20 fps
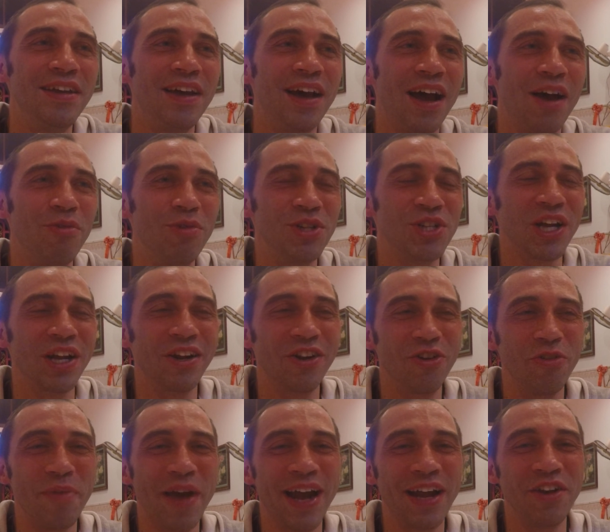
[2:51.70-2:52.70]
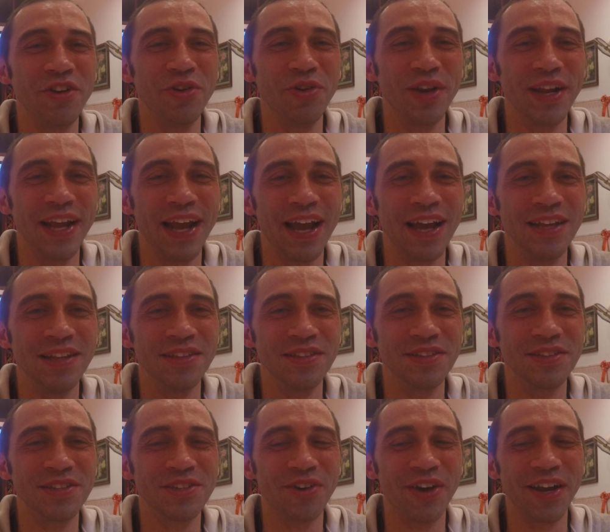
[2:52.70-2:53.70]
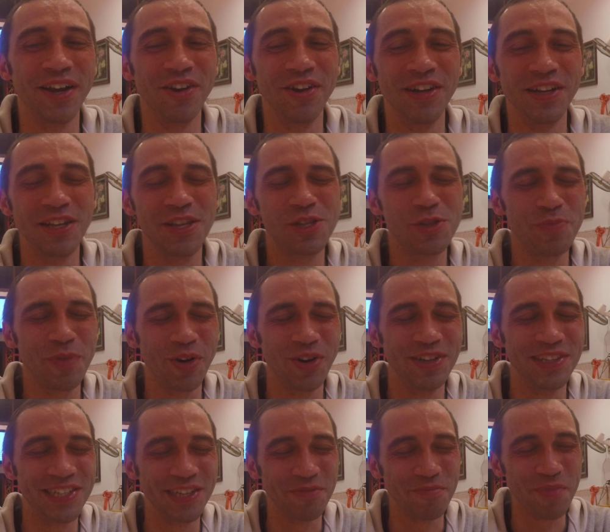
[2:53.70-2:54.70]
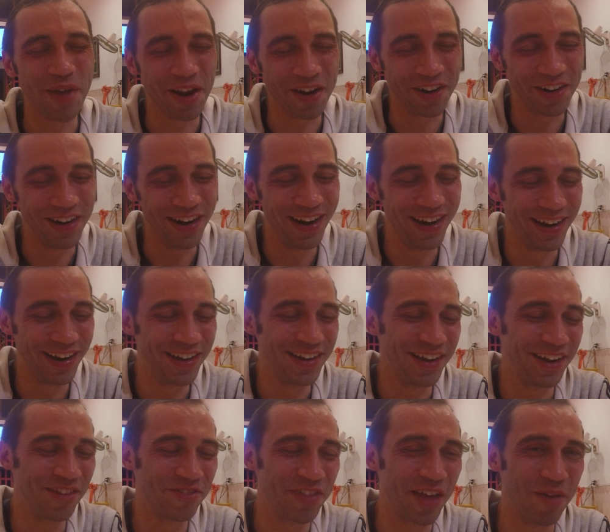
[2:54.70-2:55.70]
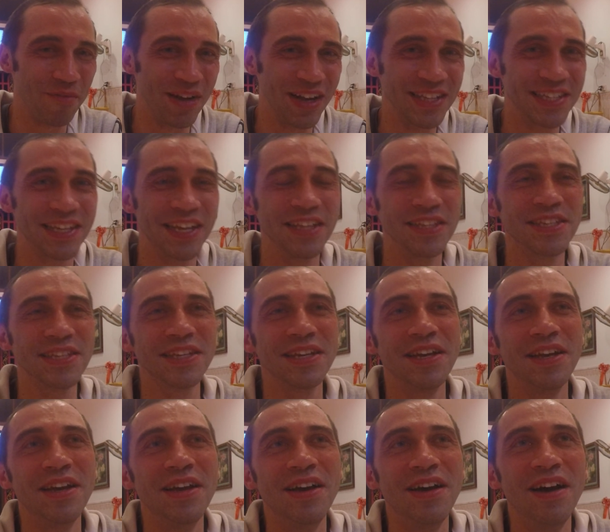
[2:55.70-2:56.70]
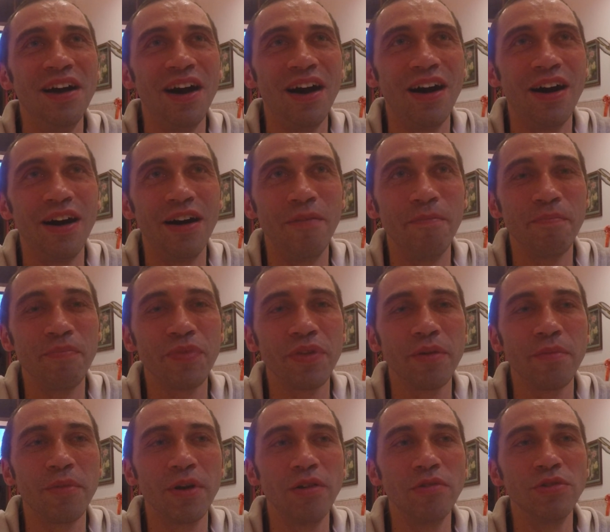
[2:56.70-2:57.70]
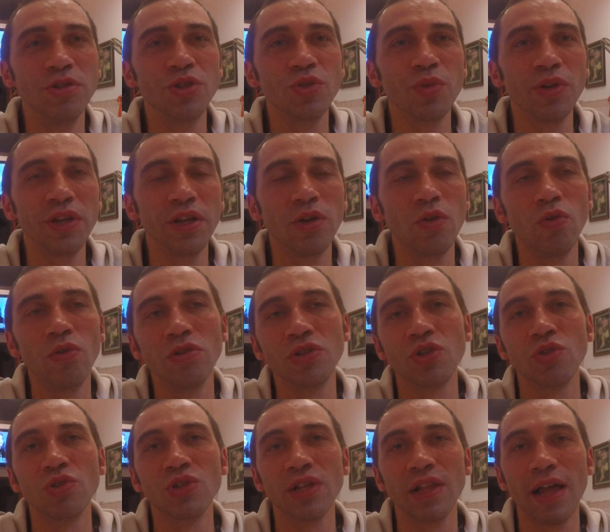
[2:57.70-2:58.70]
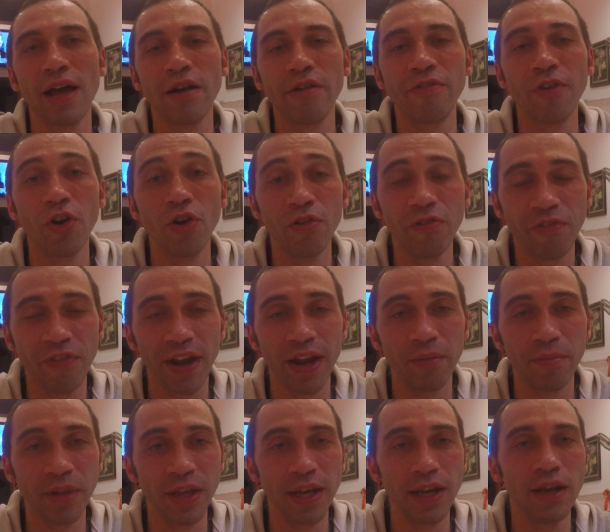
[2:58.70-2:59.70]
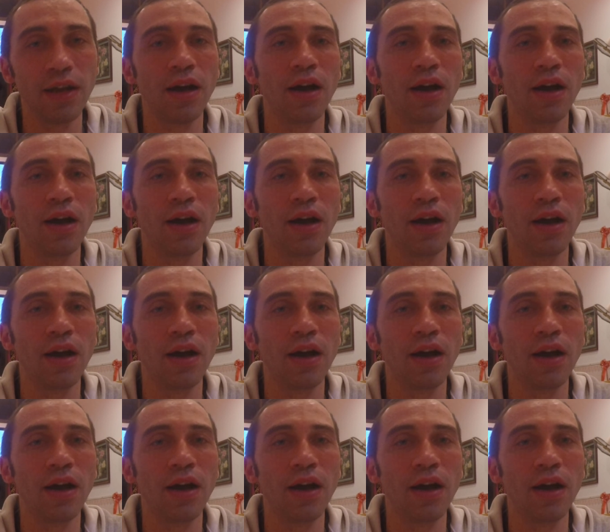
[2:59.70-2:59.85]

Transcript: I wish I could go back and do it again so I could experience it better, if that makes sense. But it was really cool. So there's a lot of her family.